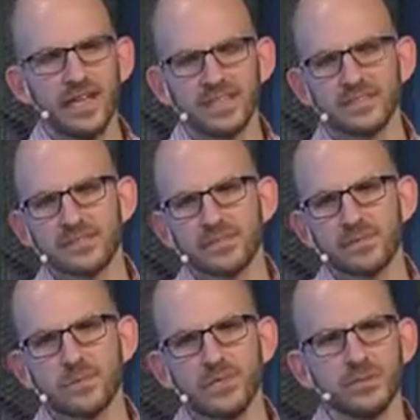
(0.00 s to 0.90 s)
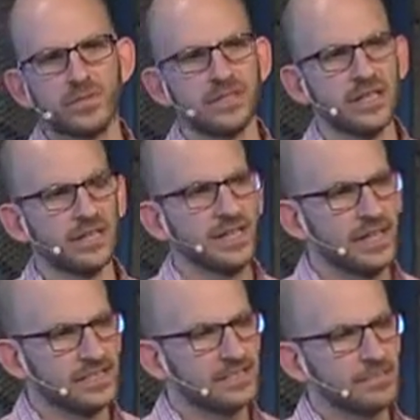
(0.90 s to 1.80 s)
It's not something we do at the end.
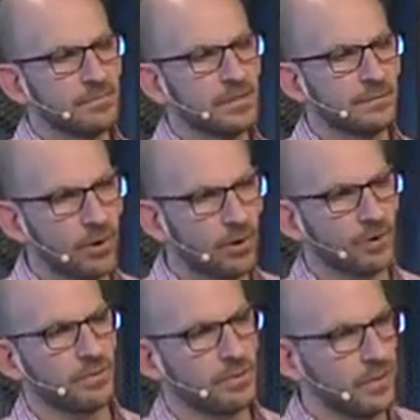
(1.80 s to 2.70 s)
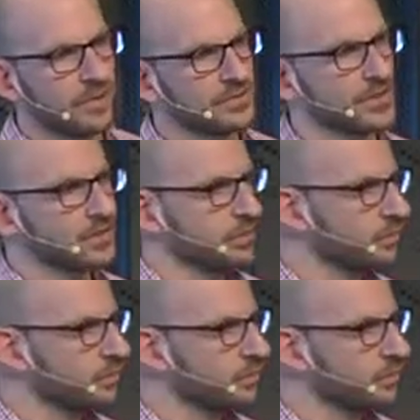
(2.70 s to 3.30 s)
It's simply a part of the process. We